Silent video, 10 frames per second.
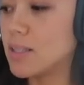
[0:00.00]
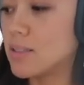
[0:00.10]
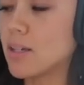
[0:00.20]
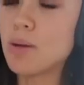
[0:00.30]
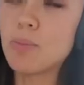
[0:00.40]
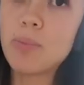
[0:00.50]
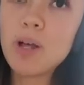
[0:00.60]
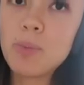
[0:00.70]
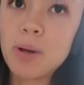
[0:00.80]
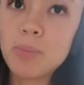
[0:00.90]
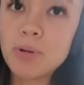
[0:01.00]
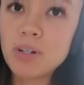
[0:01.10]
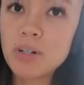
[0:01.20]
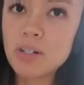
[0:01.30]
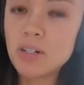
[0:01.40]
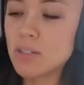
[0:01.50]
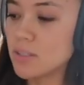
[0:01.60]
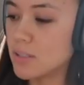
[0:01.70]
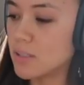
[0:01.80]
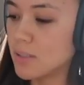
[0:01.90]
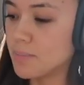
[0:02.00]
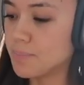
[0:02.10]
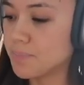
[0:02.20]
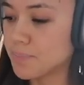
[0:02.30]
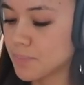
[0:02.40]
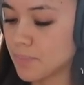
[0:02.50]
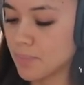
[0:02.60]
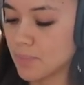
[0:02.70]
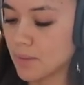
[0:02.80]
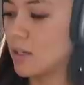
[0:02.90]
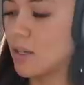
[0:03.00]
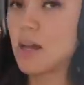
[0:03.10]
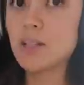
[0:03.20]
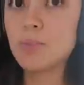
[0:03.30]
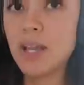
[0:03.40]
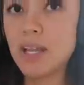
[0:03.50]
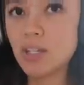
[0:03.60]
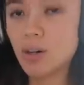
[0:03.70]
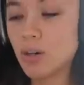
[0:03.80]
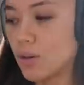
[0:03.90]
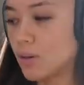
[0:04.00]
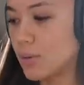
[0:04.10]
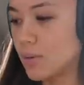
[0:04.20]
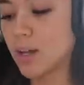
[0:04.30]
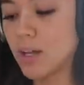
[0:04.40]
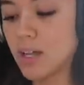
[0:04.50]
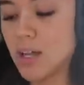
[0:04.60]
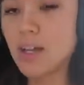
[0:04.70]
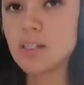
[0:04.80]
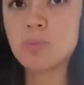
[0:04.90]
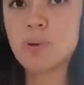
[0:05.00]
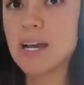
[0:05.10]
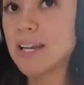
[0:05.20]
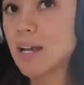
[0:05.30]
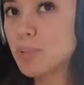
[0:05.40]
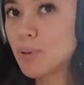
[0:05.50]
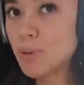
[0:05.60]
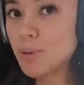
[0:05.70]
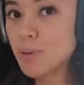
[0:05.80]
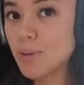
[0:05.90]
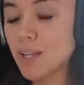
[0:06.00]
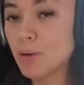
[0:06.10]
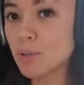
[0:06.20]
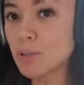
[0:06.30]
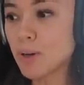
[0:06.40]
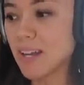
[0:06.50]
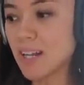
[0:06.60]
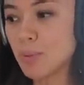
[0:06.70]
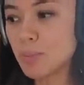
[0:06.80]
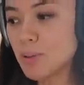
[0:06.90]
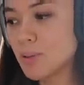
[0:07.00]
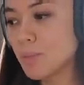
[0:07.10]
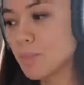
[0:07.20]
some bell peppers, jalapeno, some pineapple, like grilled pineapple.